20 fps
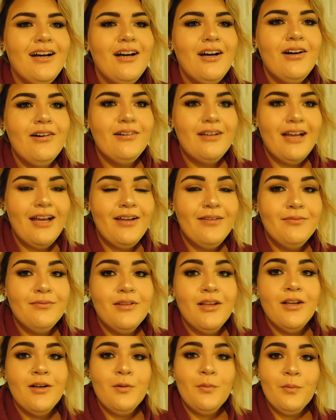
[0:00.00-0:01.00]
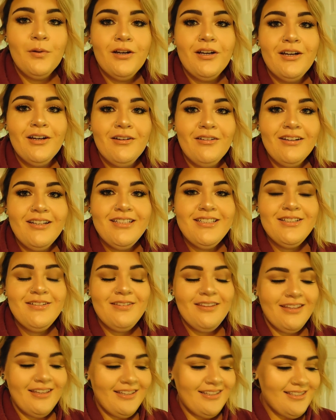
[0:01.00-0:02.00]
Okay, we're gonna redo
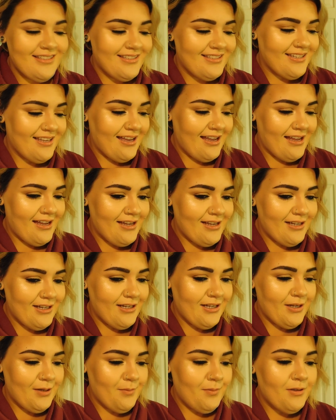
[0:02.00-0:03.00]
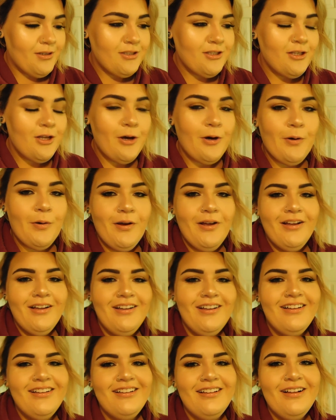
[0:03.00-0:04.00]
this. Um, so
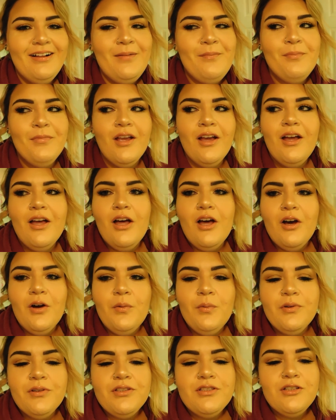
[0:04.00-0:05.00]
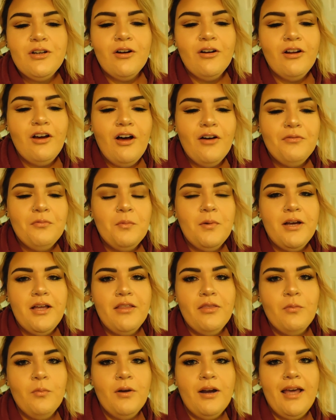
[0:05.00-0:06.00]
we'll start off
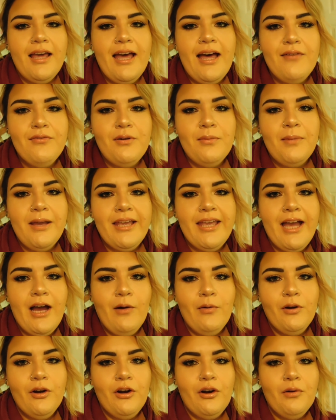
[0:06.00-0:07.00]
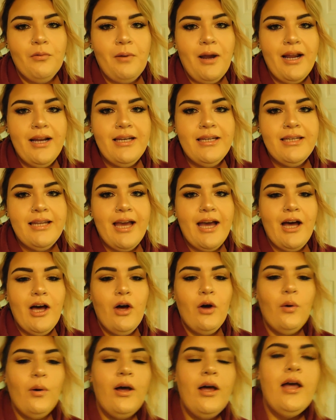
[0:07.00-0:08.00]
with what I have on my counter right
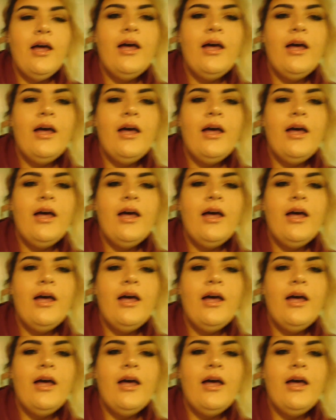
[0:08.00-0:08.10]
now,